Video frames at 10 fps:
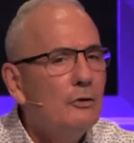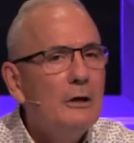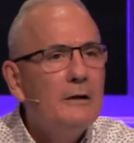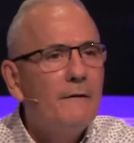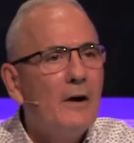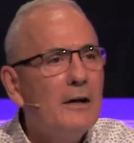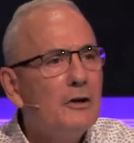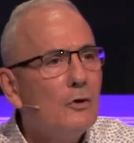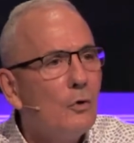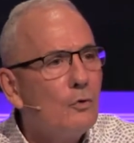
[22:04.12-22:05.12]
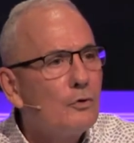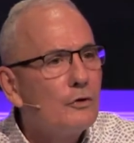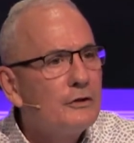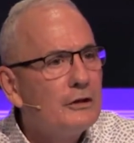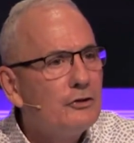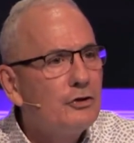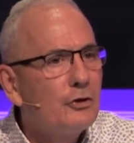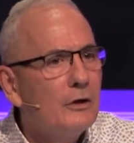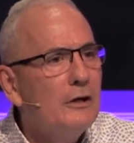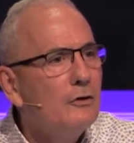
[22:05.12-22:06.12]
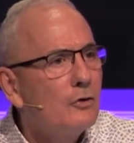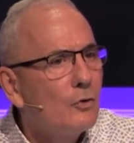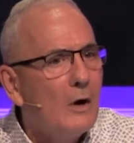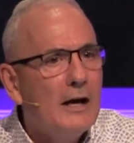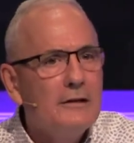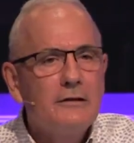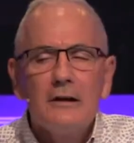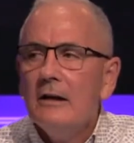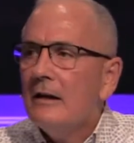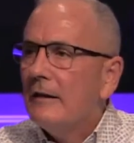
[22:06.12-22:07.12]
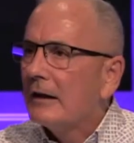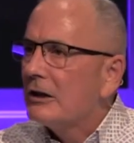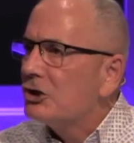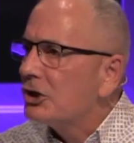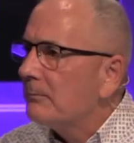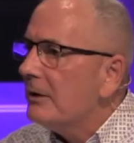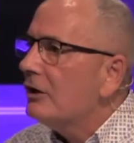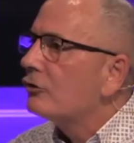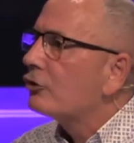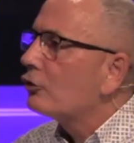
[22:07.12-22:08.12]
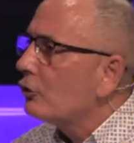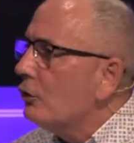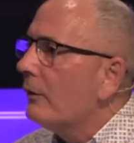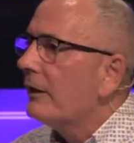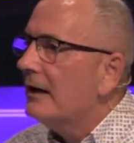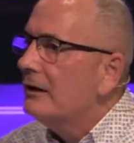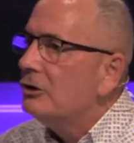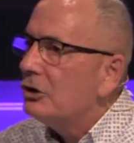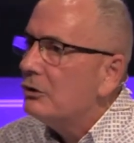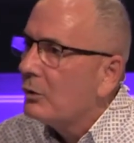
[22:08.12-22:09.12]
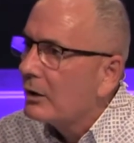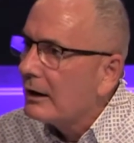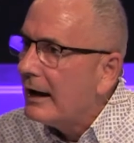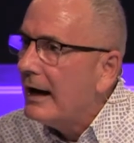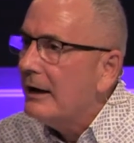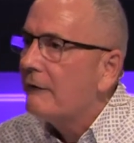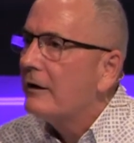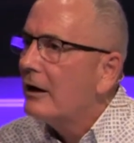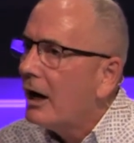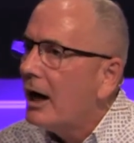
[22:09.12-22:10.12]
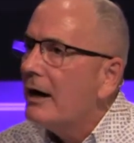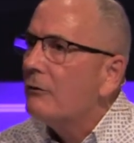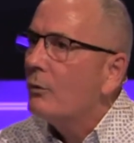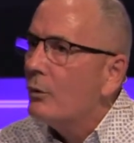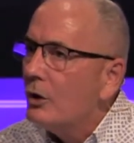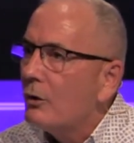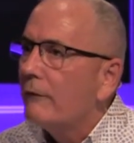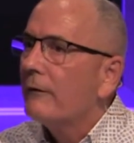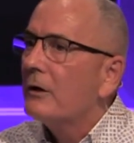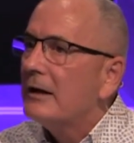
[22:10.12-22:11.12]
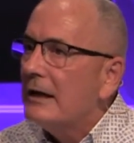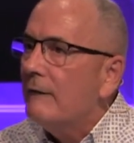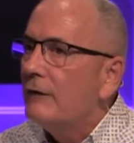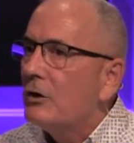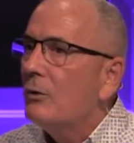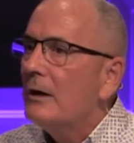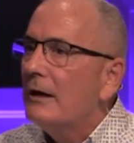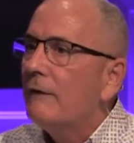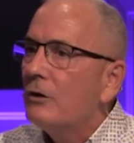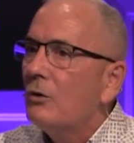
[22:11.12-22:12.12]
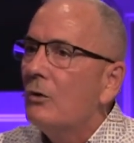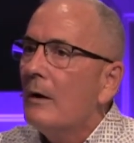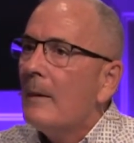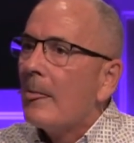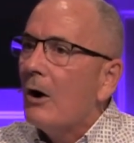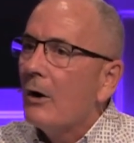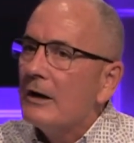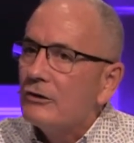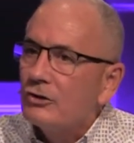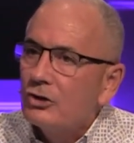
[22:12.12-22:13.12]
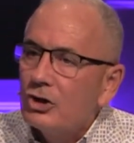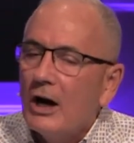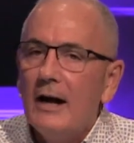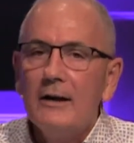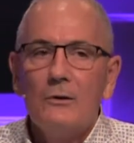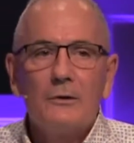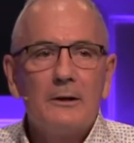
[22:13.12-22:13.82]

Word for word: need to find an older sister in Christ that can speak truth into your life. God will forgive you if you are his child.